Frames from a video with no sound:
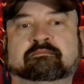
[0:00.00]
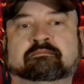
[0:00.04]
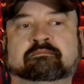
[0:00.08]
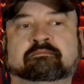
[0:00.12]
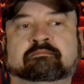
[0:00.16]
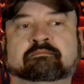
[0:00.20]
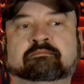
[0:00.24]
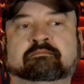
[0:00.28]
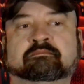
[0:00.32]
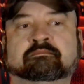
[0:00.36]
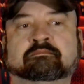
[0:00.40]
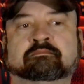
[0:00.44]

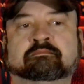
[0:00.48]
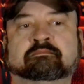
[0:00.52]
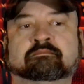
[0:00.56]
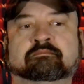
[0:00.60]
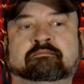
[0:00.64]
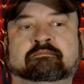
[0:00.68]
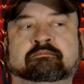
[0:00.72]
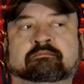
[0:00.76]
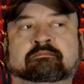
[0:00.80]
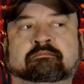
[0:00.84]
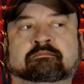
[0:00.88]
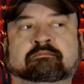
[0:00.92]

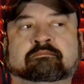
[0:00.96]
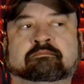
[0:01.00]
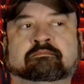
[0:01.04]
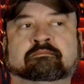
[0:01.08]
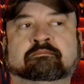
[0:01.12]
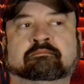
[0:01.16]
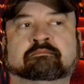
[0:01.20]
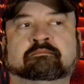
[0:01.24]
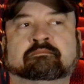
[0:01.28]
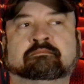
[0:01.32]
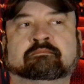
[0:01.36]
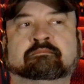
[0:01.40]

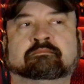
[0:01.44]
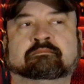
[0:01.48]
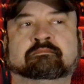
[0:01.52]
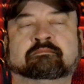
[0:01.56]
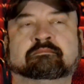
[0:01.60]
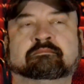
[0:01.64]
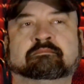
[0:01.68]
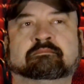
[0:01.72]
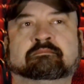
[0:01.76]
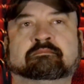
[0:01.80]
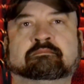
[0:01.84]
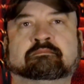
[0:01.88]

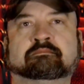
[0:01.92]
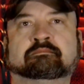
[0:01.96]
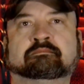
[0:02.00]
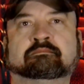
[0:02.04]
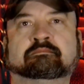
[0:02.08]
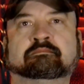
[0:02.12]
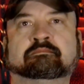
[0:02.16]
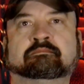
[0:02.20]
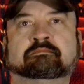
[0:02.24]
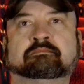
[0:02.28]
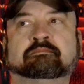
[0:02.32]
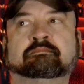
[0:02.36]

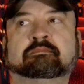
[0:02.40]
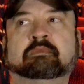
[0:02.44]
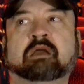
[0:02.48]
The person shown says nothing.